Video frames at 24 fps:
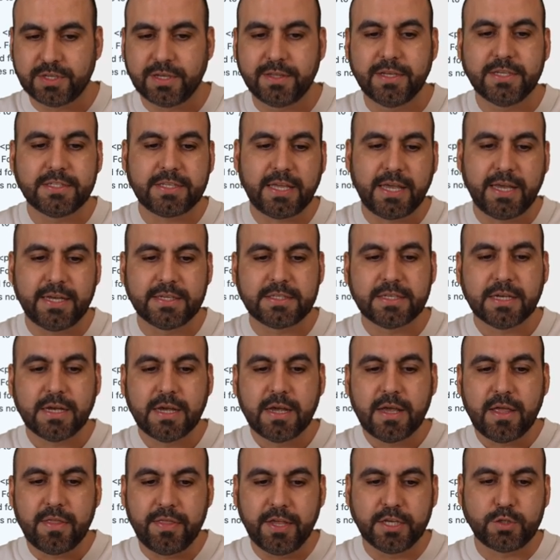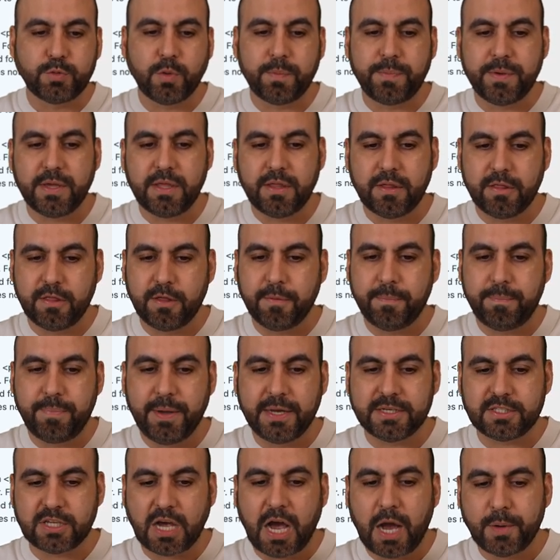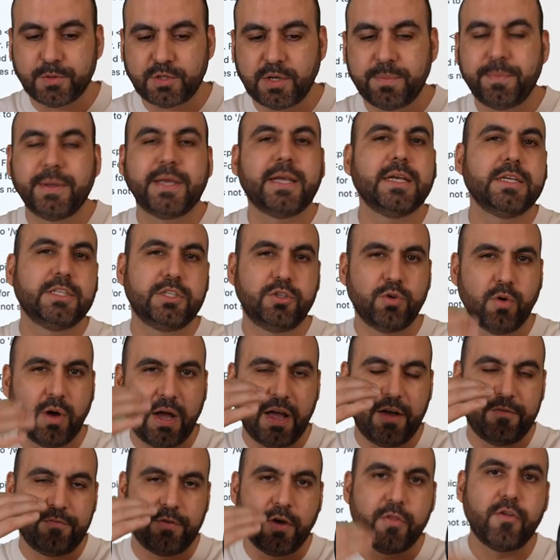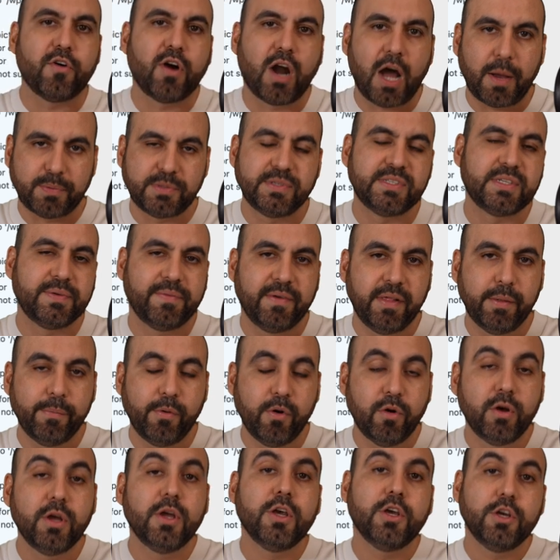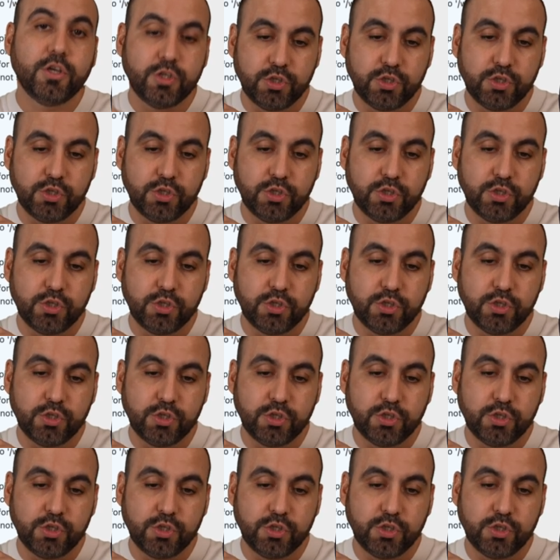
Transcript: In this case, this would be the best option because you'll have other options available